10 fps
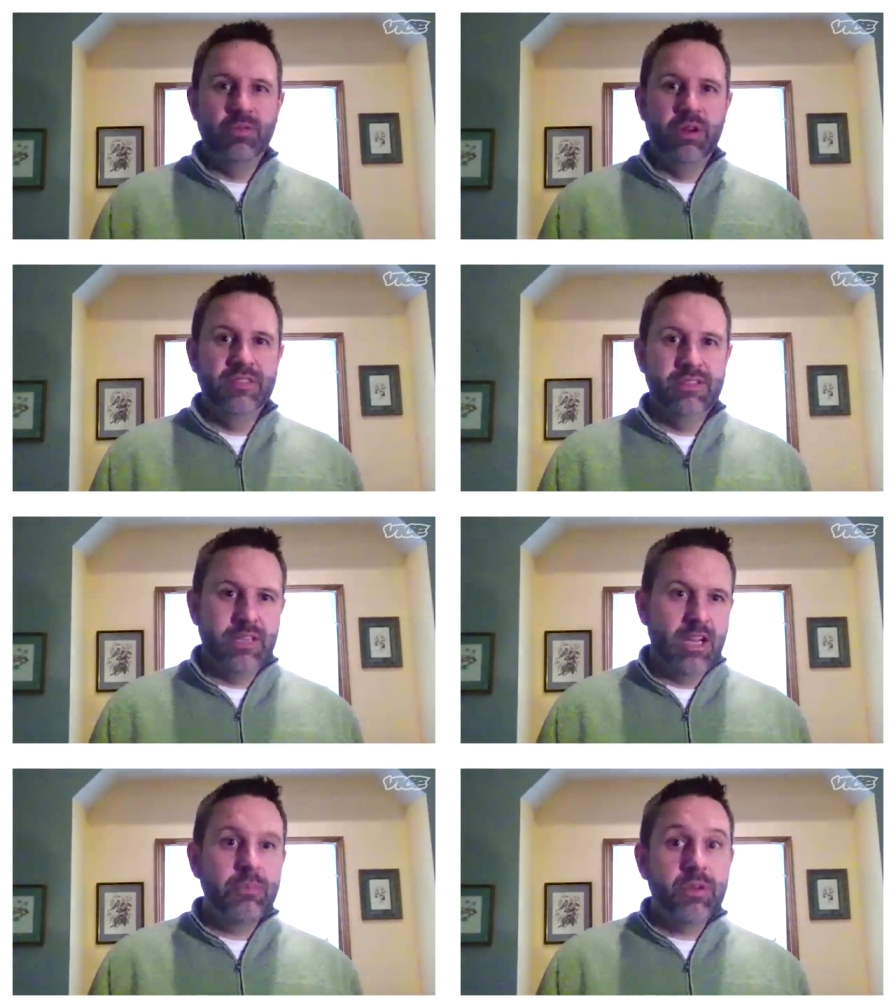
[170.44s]
the ones that
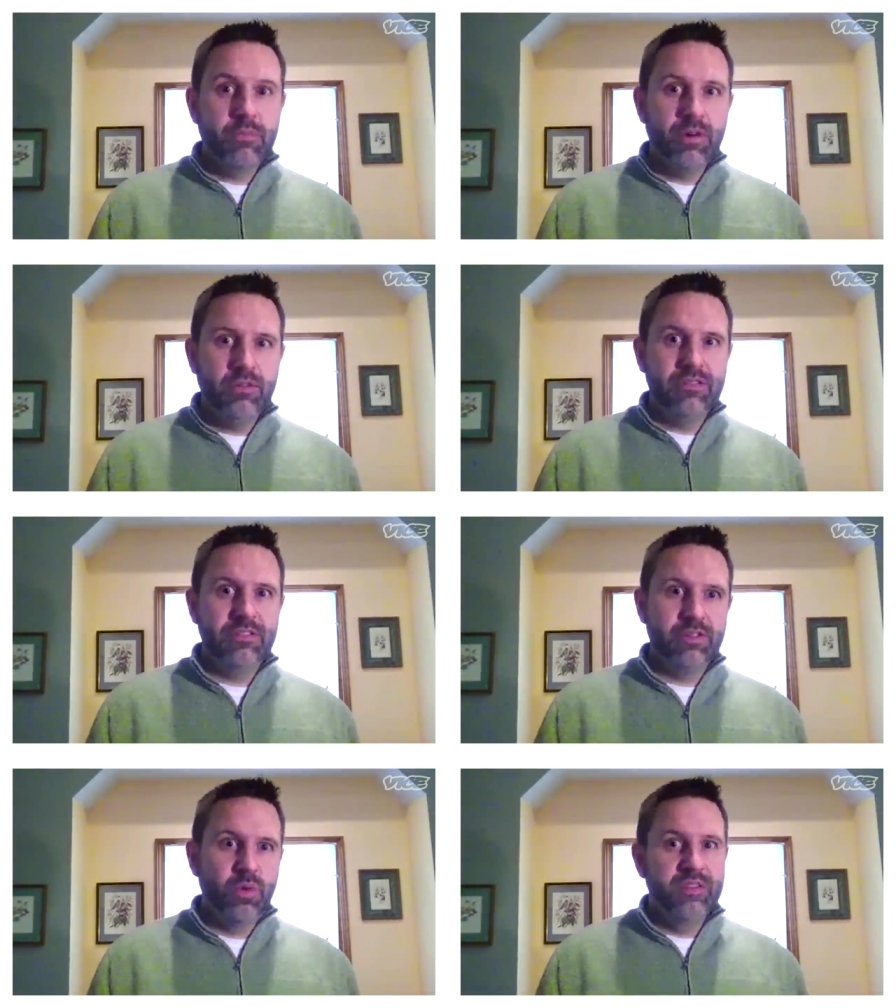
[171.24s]
scare me the most,
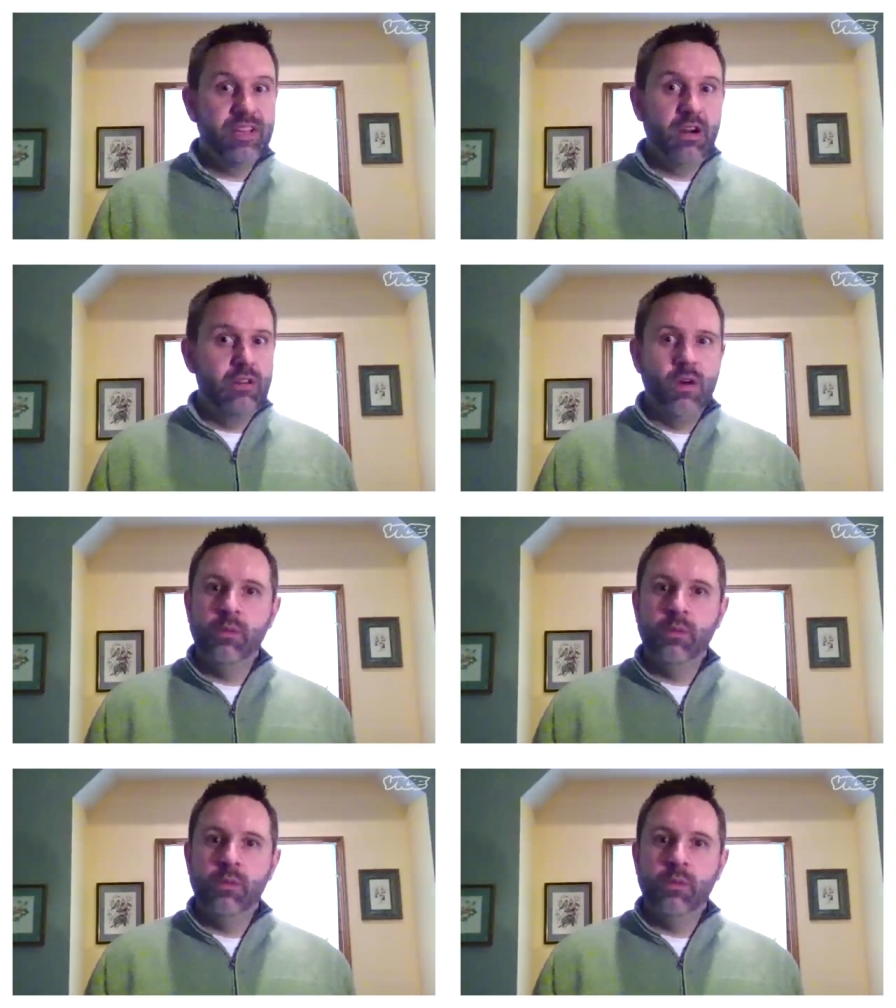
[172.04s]
it's the ones I don't know